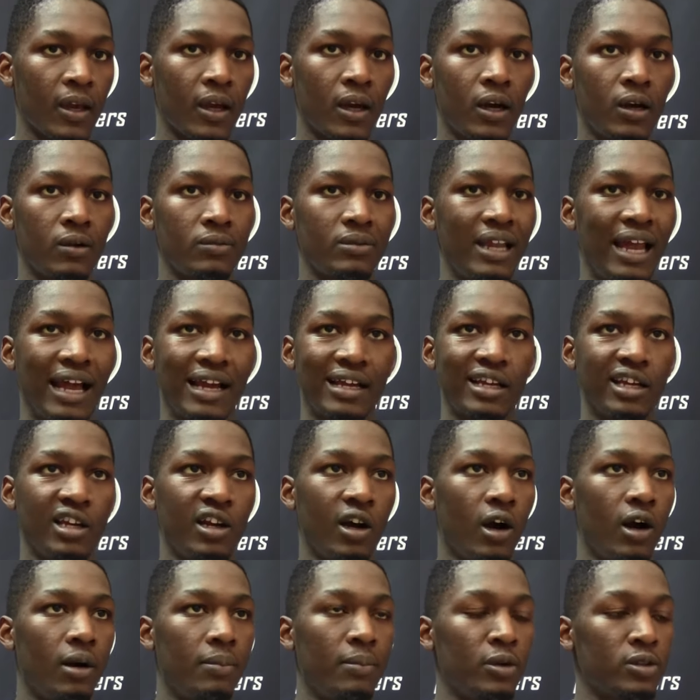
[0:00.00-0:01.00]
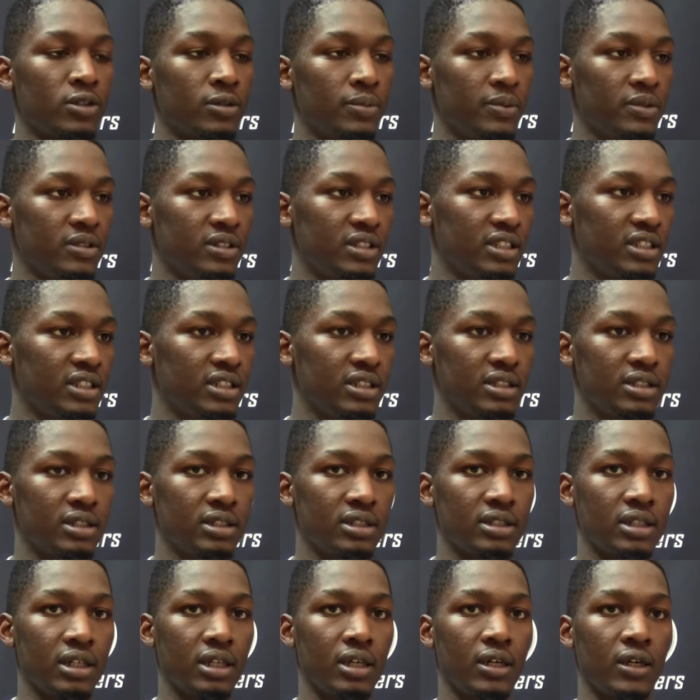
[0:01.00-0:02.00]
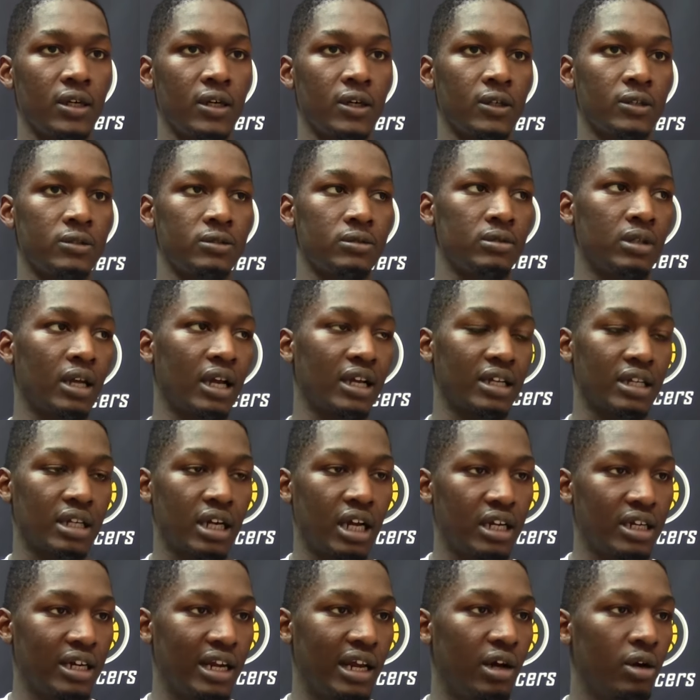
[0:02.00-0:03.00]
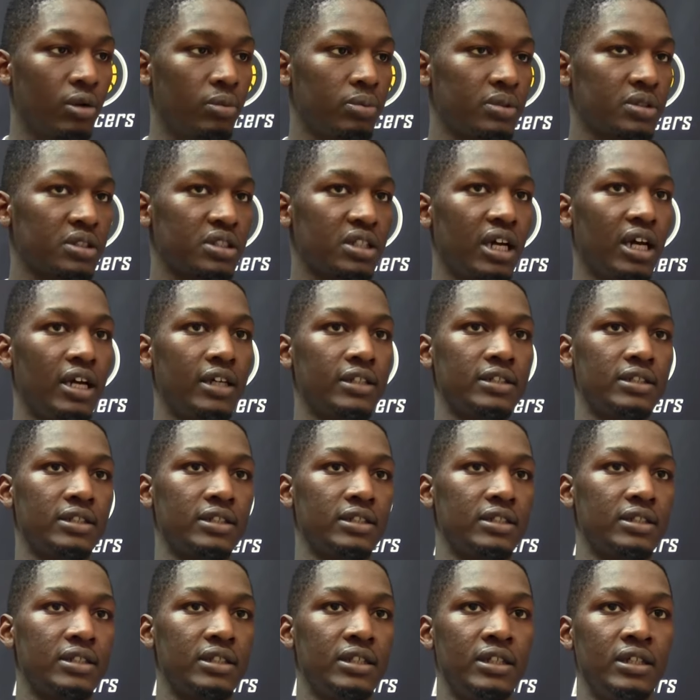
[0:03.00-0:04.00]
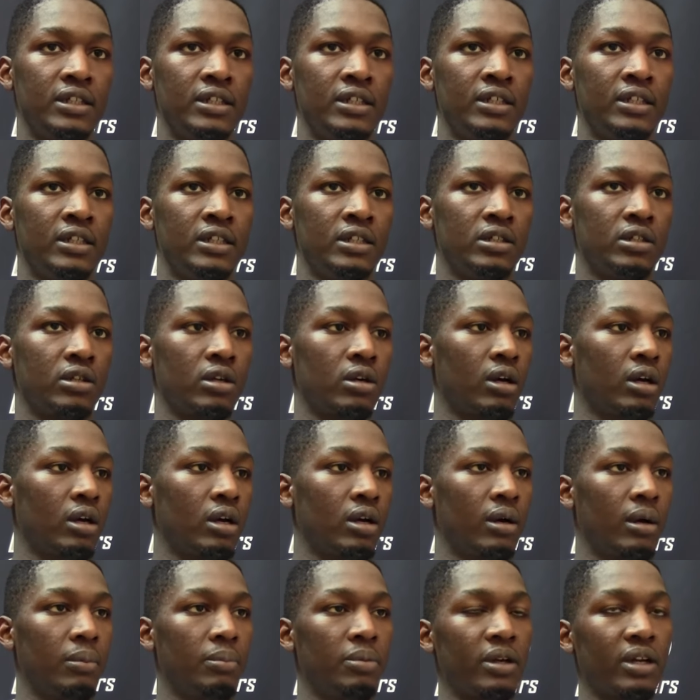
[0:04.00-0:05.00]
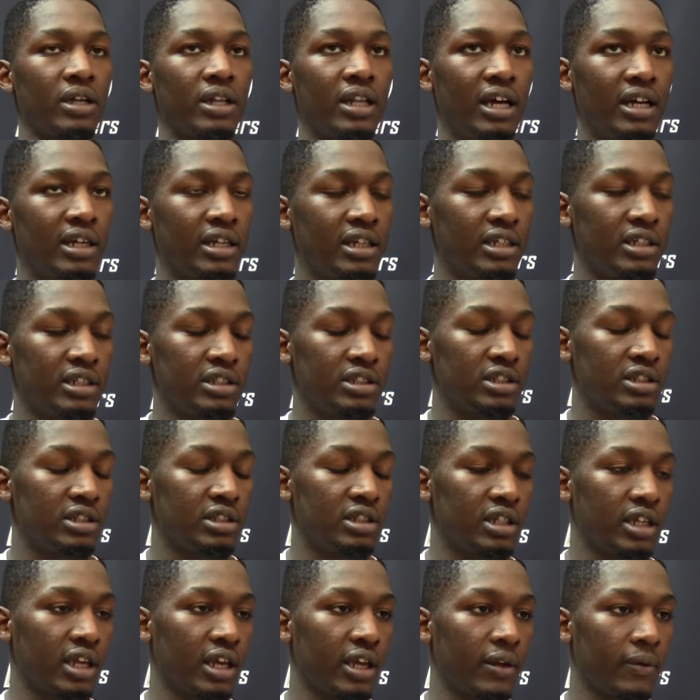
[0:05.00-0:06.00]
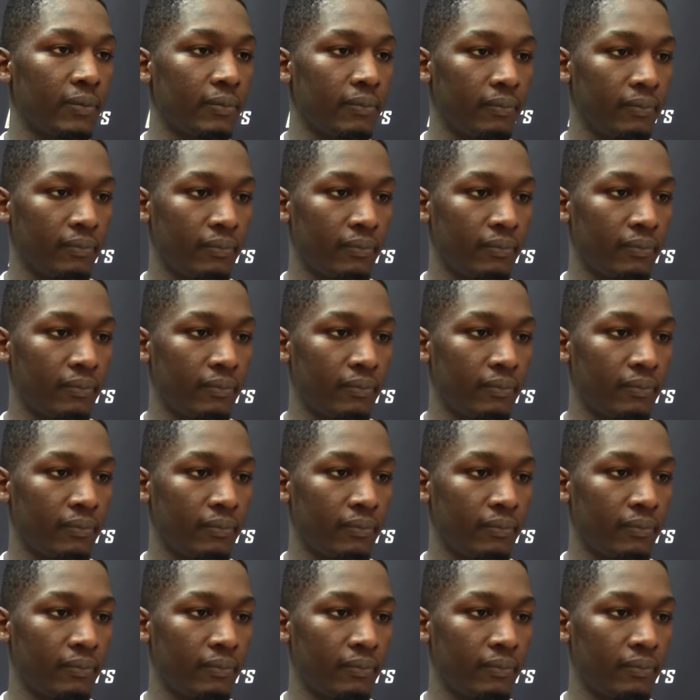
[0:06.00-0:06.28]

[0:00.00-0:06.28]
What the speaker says: That I can guard multiple positions. I can knock down open shots, and I bring a lot of energy to the game.